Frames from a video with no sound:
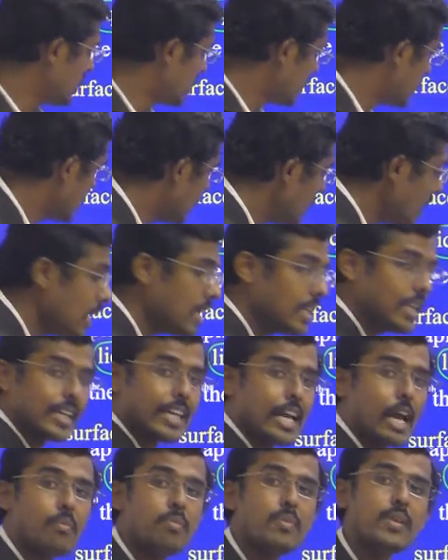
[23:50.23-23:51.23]
There the
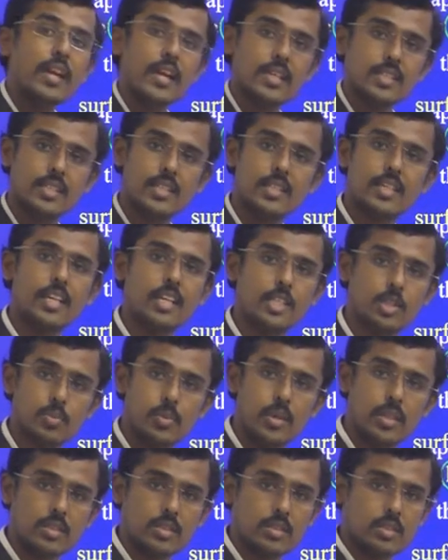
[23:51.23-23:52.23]
capillary action takes
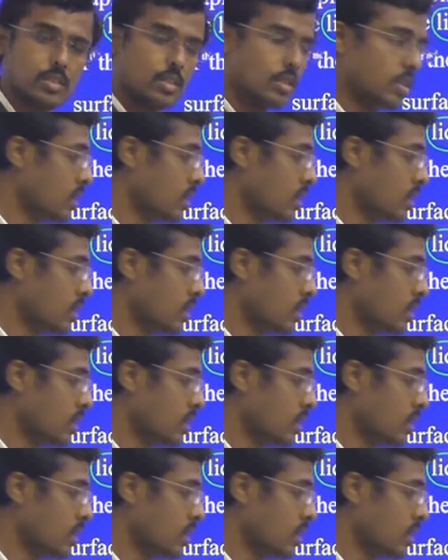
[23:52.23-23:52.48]
place.